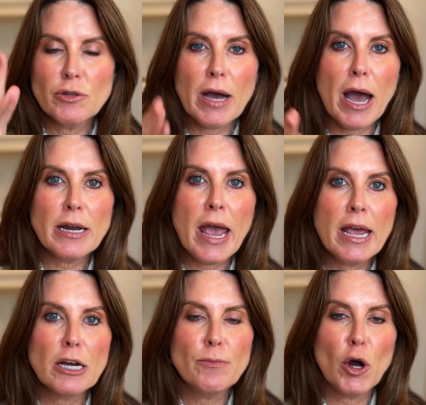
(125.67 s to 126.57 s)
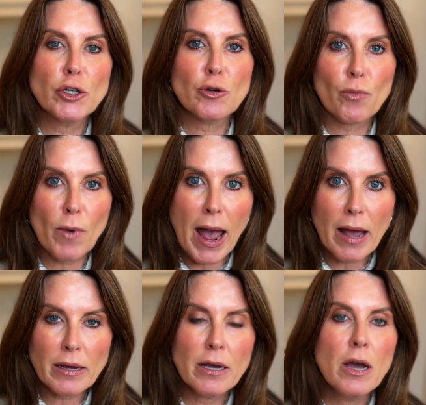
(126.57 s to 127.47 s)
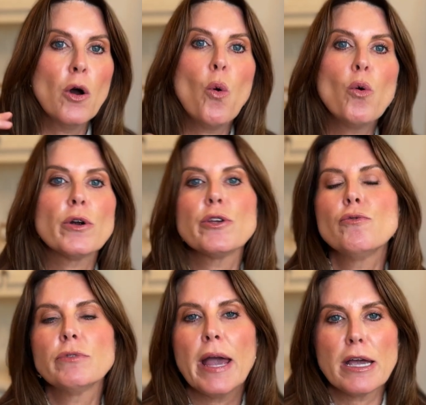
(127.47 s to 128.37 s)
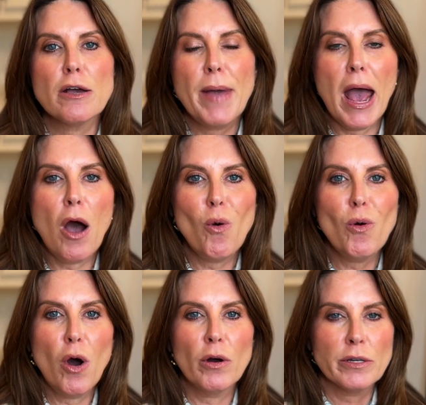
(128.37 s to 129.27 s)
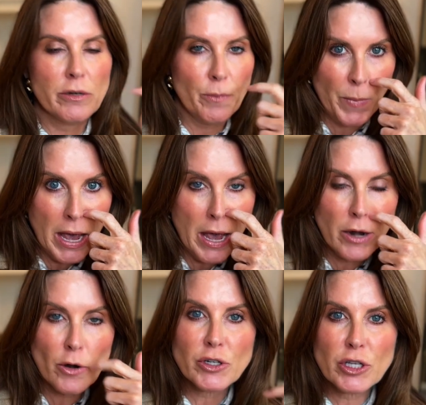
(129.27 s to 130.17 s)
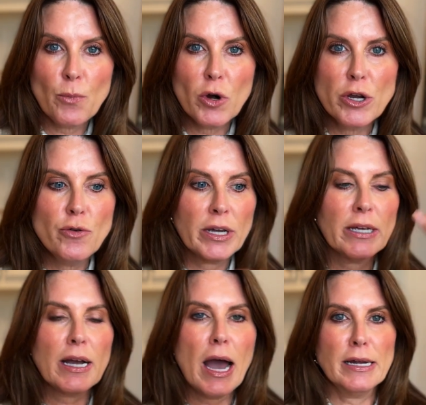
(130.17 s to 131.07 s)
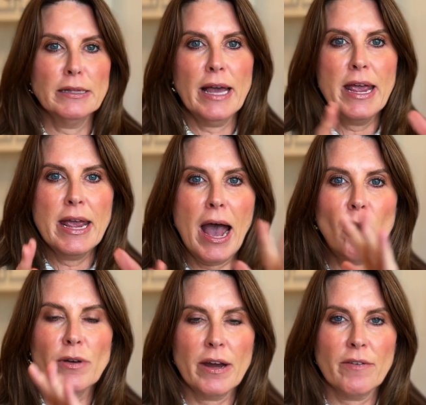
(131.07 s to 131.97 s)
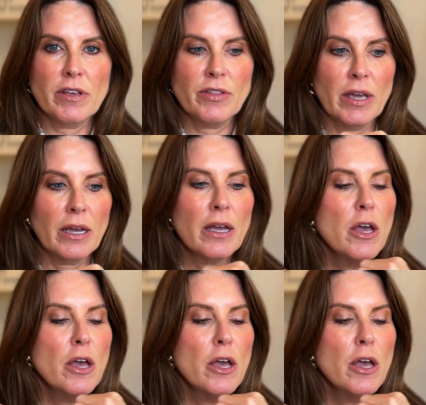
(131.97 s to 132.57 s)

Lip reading: you kind of hang them on your rack, or you lay them out on your bed or somewhere you can kind of lay out everything.